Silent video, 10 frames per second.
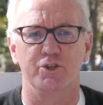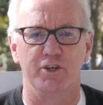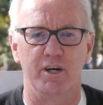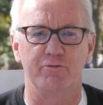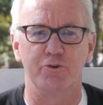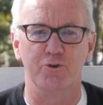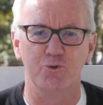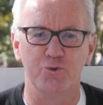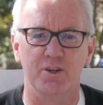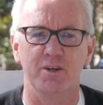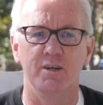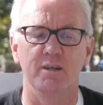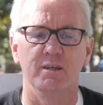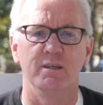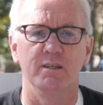Good afternoon.
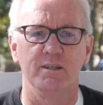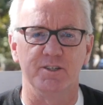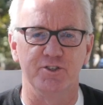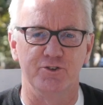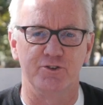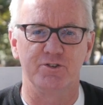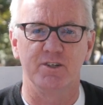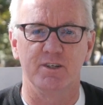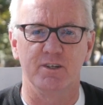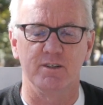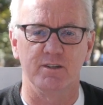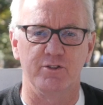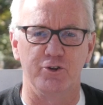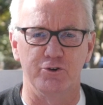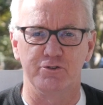It is
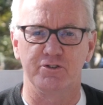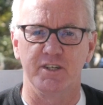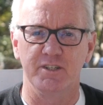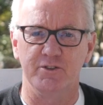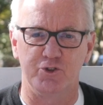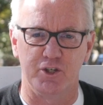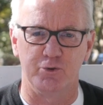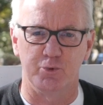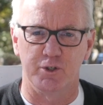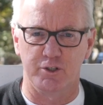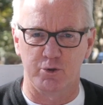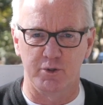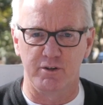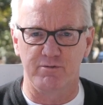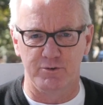Thursday, January
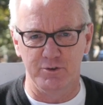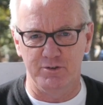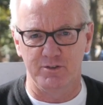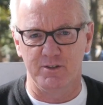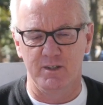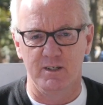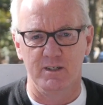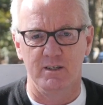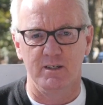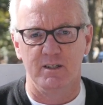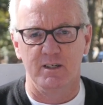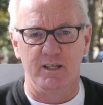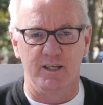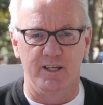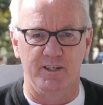21st,
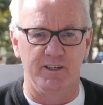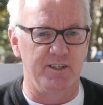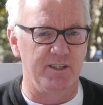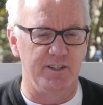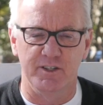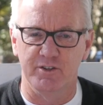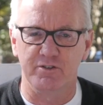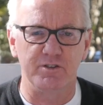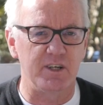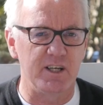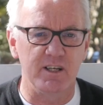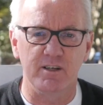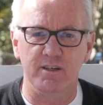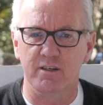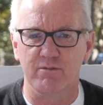and it is
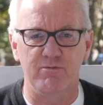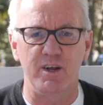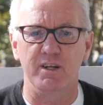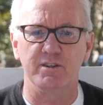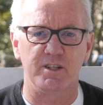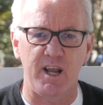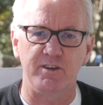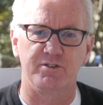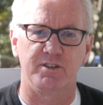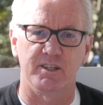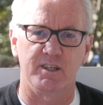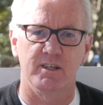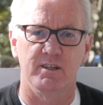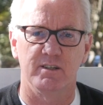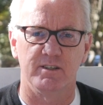a
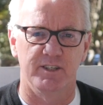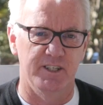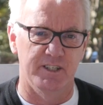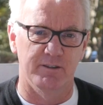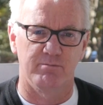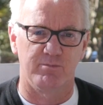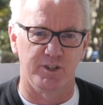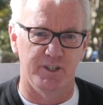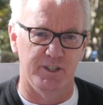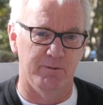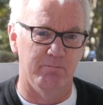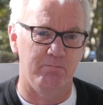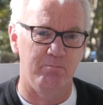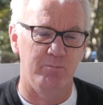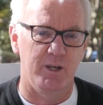fantastic day today.
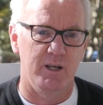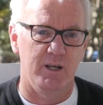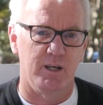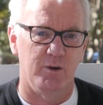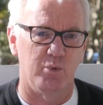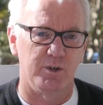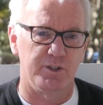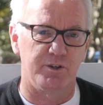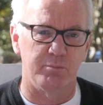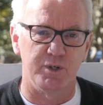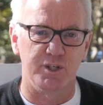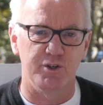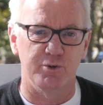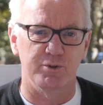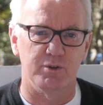I wanted to bring
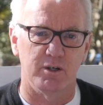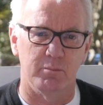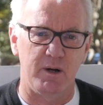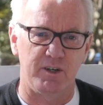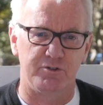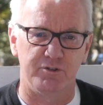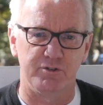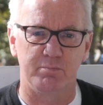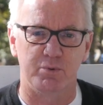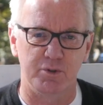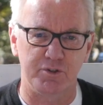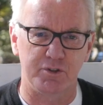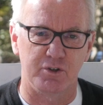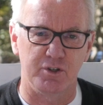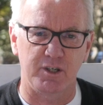you a pastor's porch
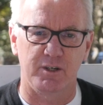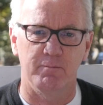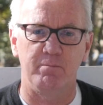talk.